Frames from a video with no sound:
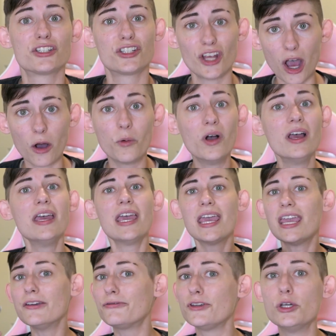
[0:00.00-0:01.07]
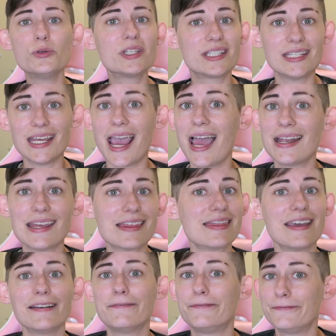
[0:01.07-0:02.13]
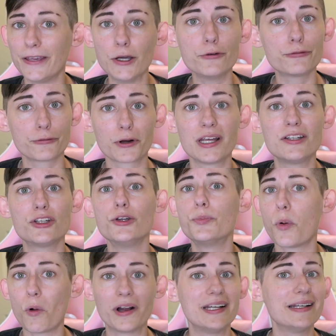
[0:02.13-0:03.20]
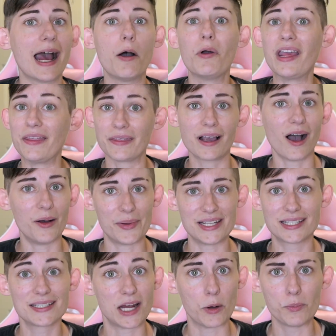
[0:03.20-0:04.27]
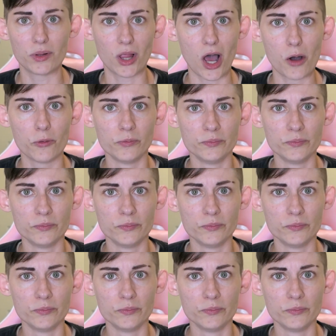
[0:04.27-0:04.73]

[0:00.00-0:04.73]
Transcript: So, if you see anything, feel free to point it out in the comments down below.